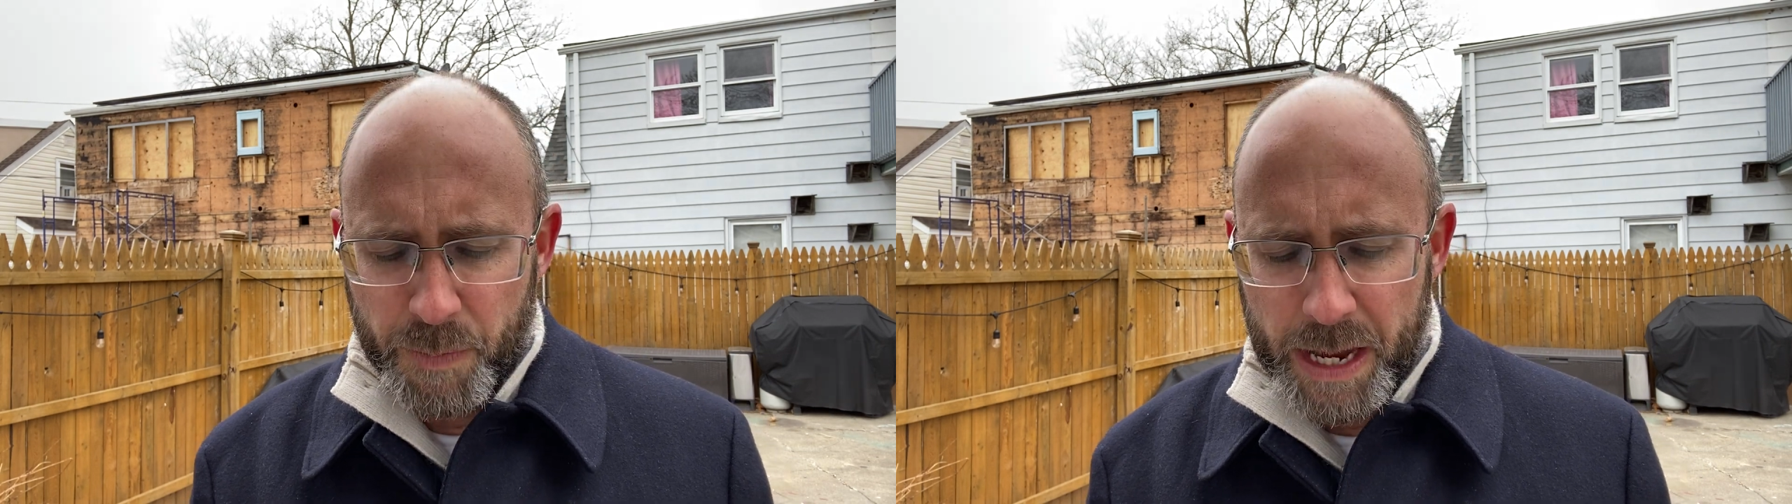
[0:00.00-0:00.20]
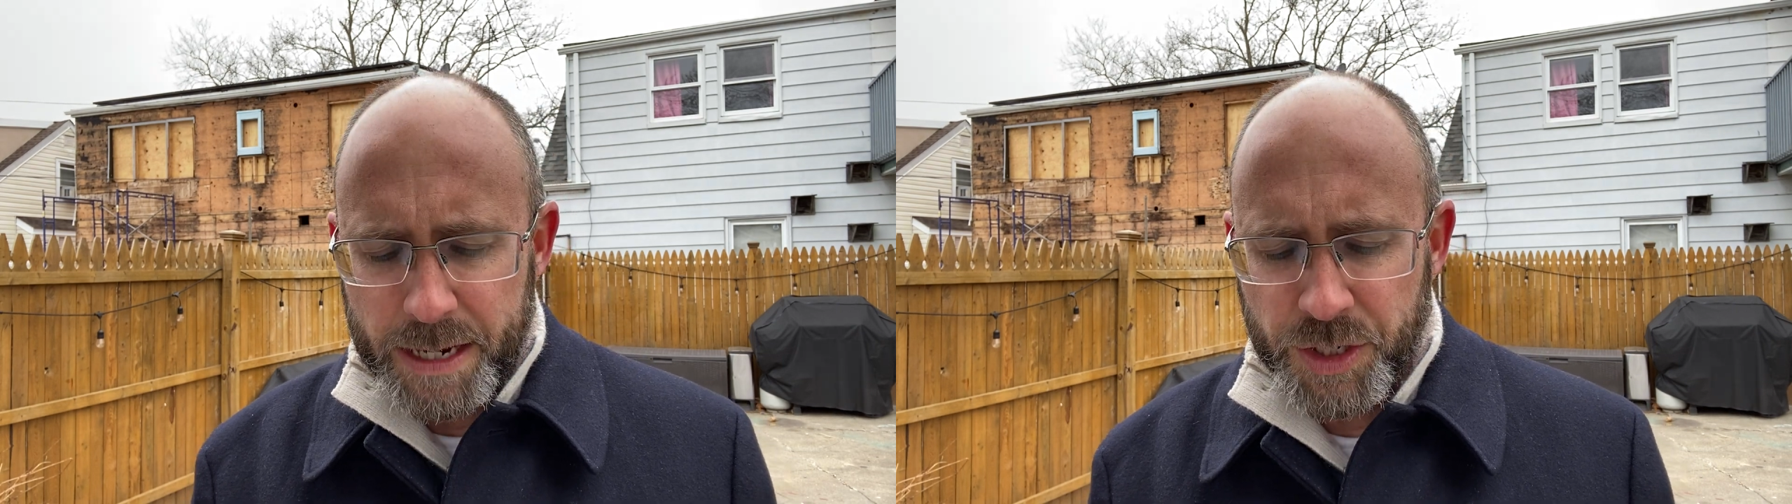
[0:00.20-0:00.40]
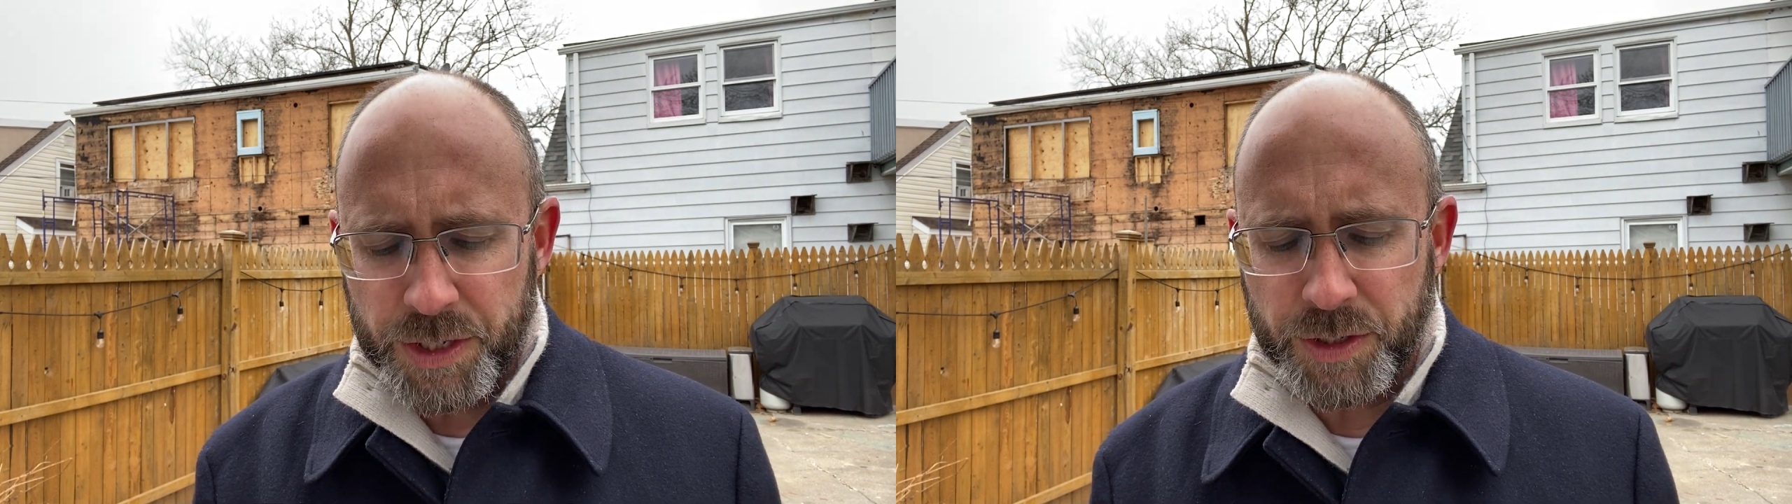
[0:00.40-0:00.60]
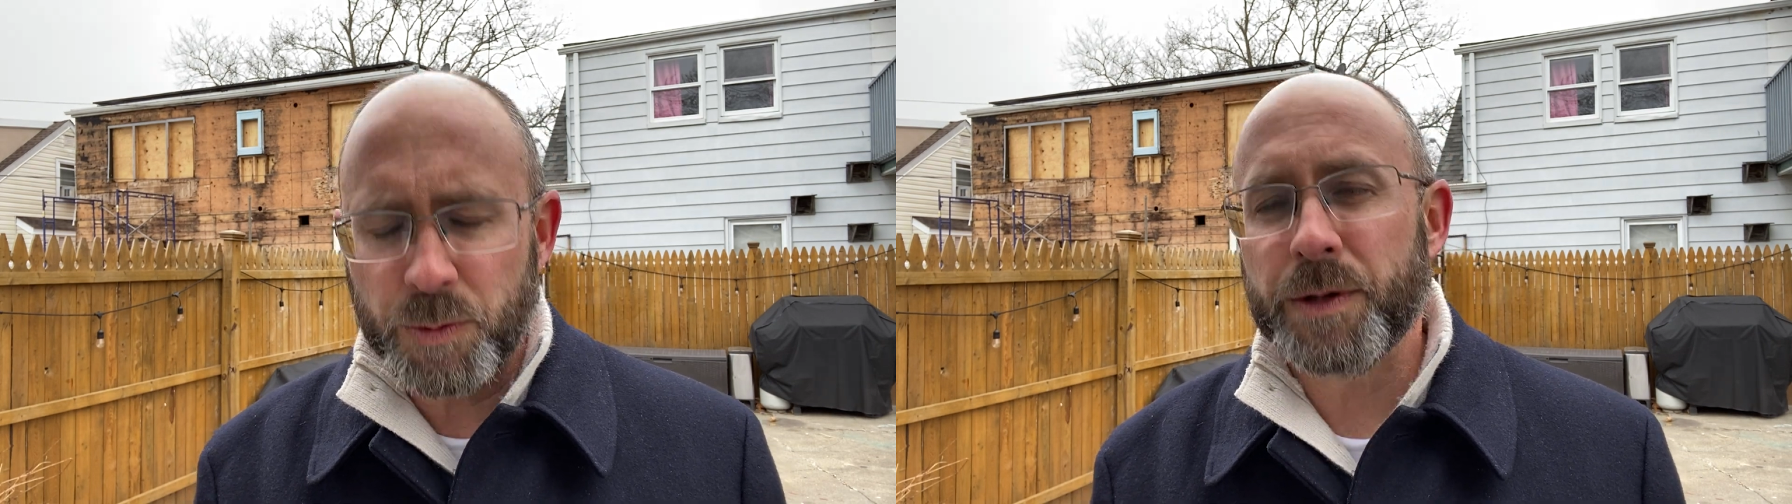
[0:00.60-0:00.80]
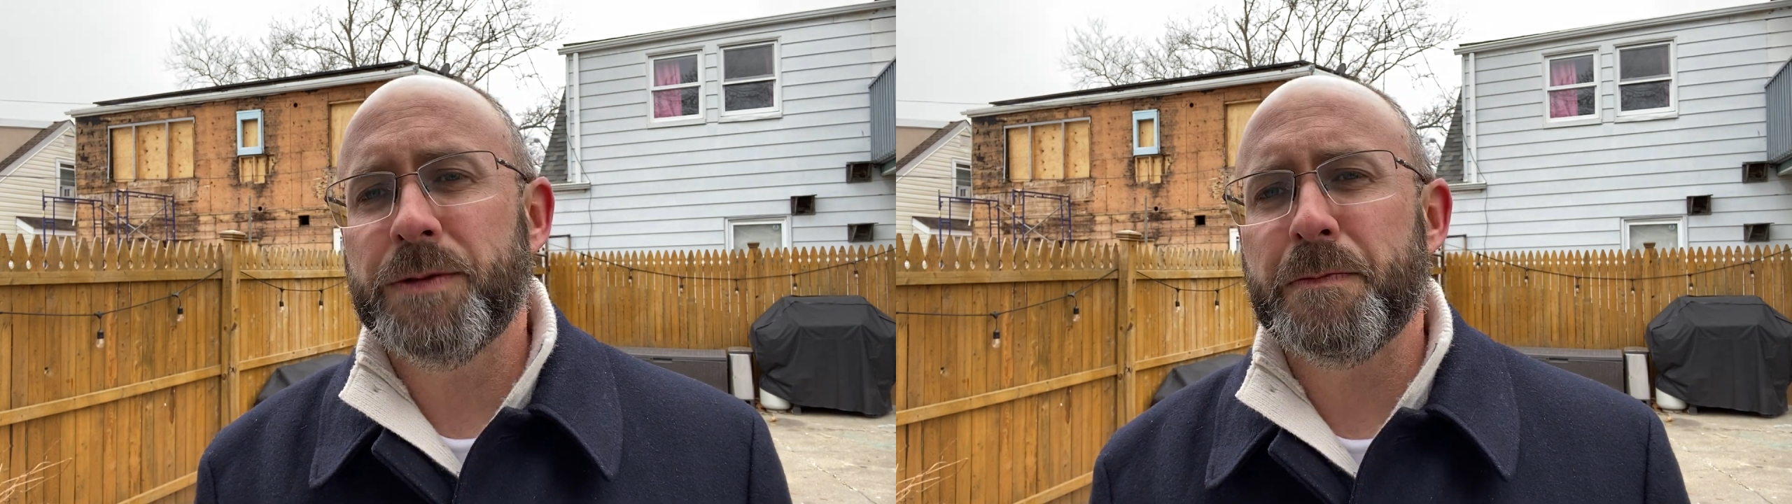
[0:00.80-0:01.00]
patience
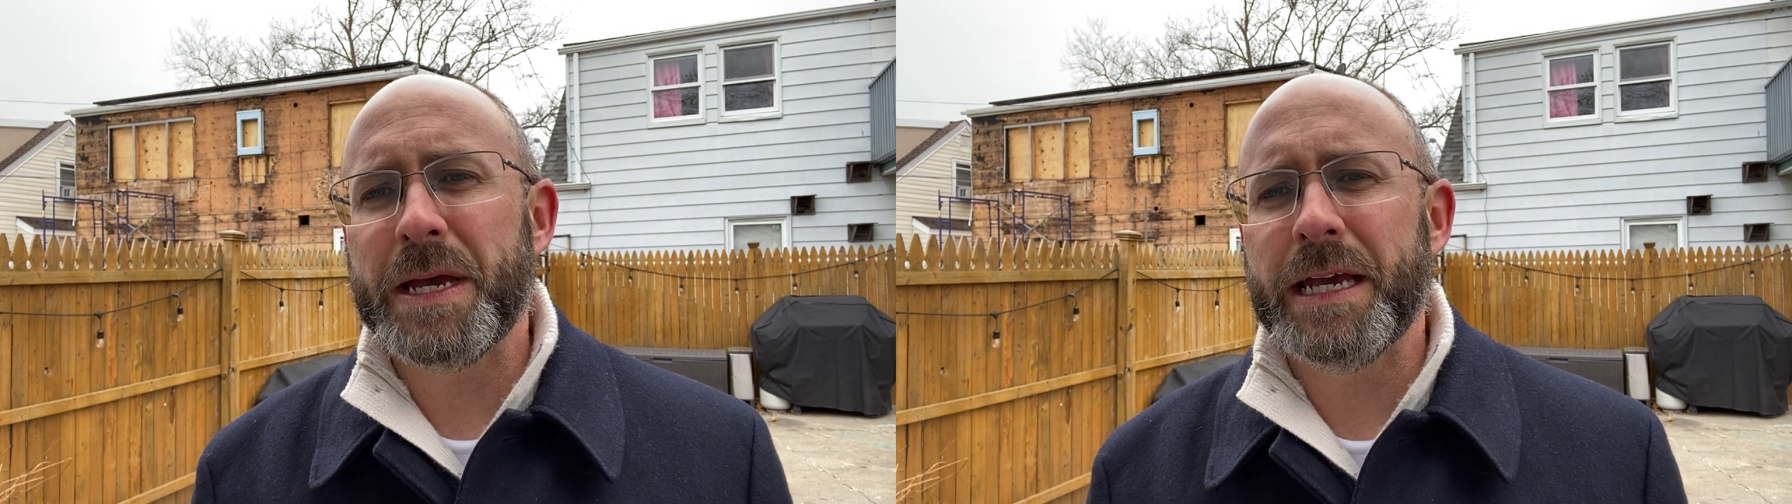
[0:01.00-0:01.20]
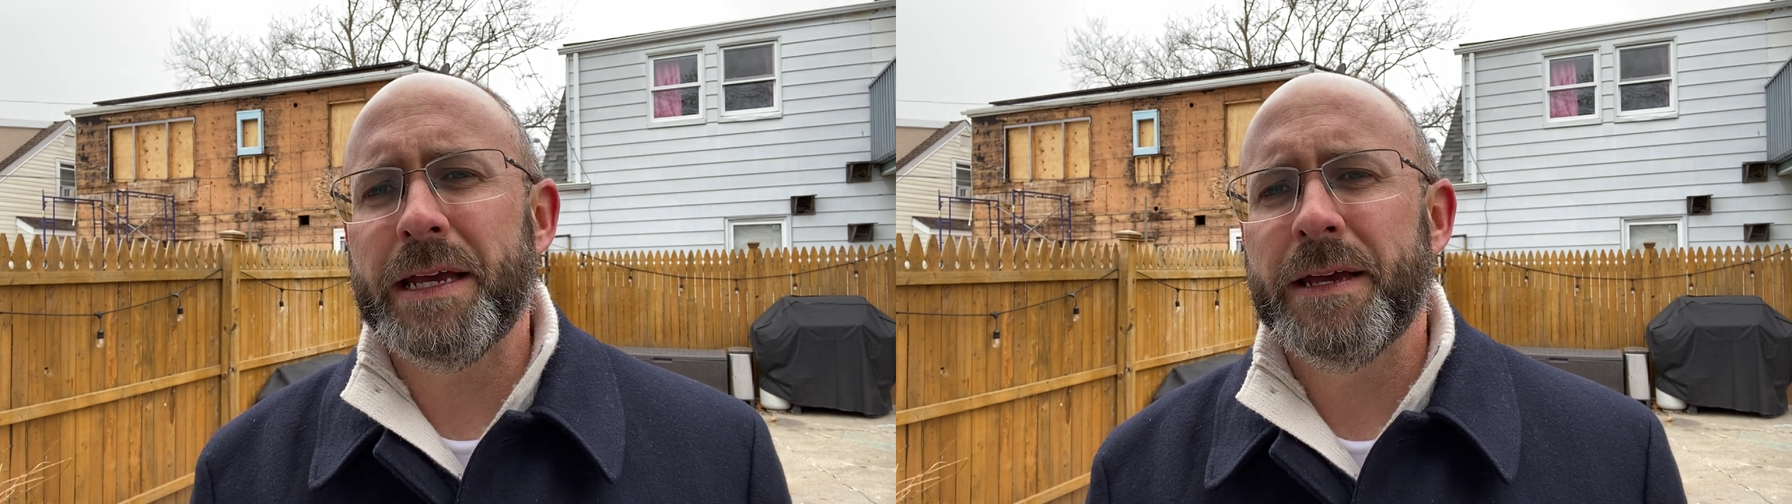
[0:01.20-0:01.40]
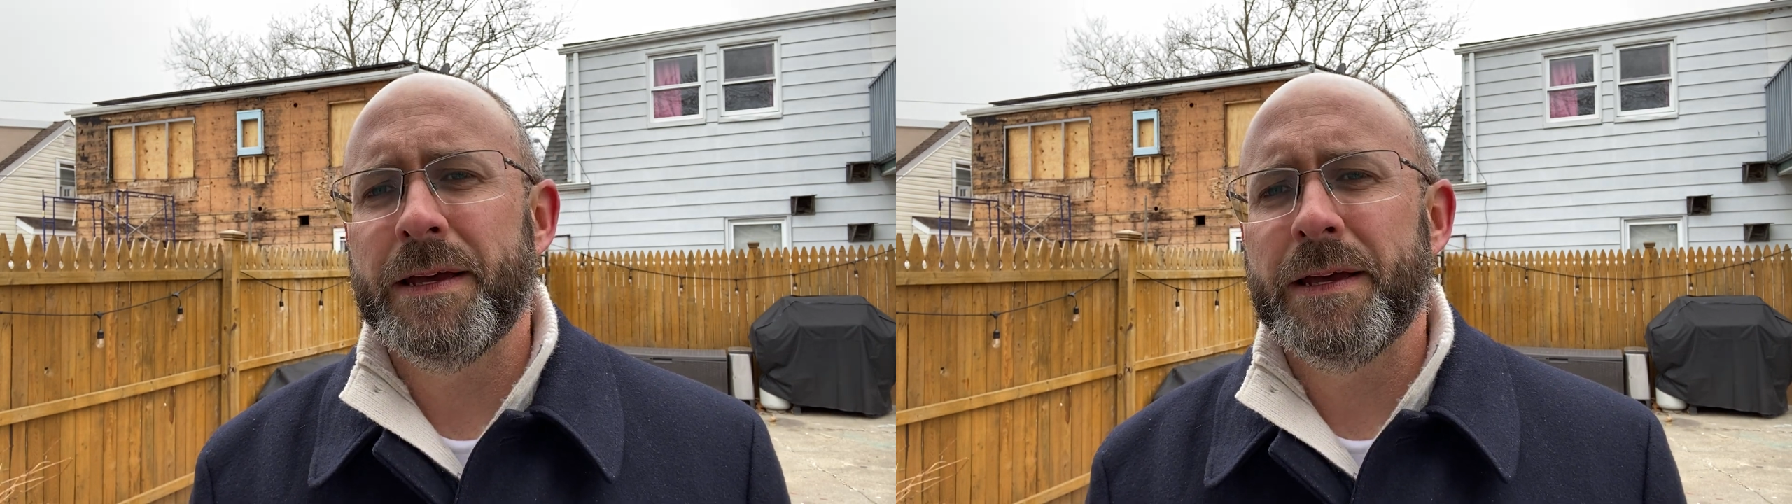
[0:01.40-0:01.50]
with me,